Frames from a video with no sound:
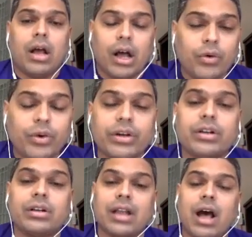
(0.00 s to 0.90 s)

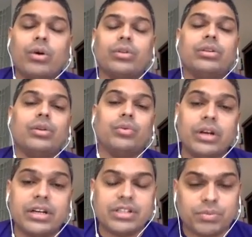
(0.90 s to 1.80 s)
However, now the
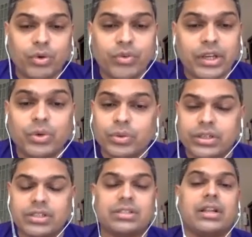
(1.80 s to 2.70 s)
world is moving
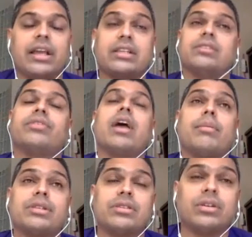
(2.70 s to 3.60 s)
towards the likes of
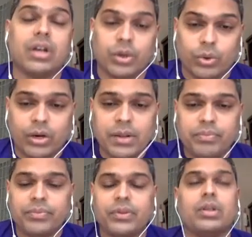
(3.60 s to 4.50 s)
Amazon
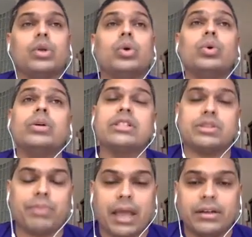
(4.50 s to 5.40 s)
Aurora Google
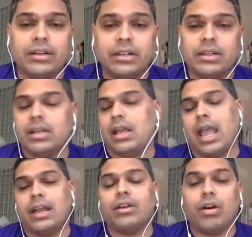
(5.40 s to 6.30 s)
Spanner,
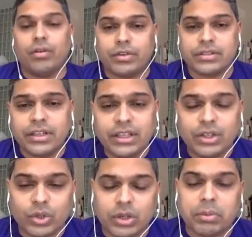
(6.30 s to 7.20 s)
and obviously
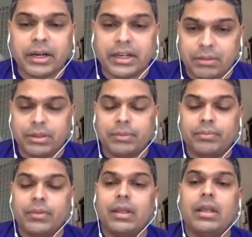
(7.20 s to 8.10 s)
Yugabyte DB.
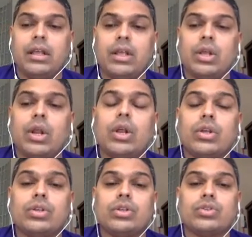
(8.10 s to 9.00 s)

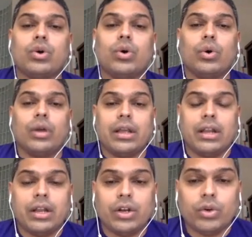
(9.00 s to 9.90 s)
So
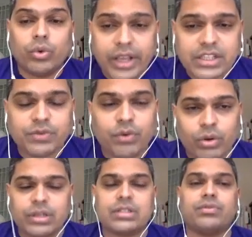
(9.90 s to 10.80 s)
today's
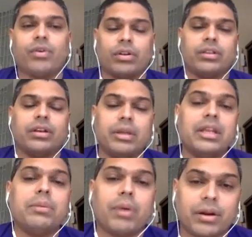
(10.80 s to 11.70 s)
focus for the
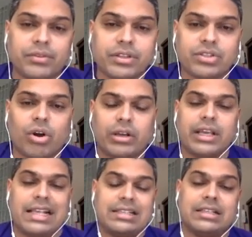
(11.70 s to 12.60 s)
remaining part of this
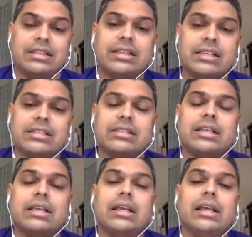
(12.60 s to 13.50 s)
talk is in this